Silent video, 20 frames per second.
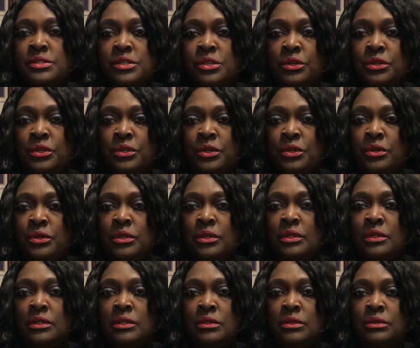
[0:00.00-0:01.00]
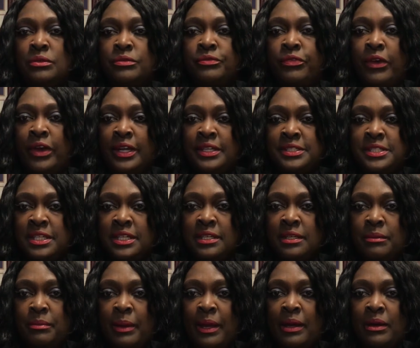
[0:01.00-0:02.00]
so, you know, you're a little
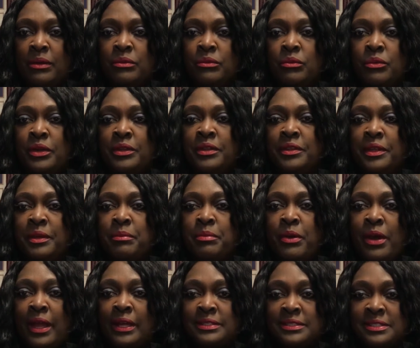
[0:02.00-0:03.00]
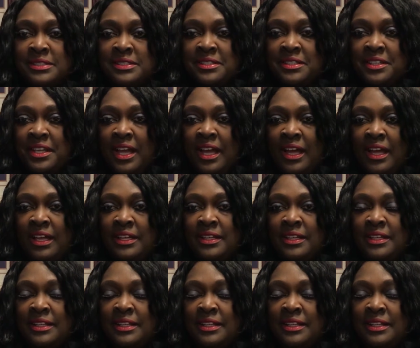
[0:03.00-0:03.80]
frantic about whether they practice or not,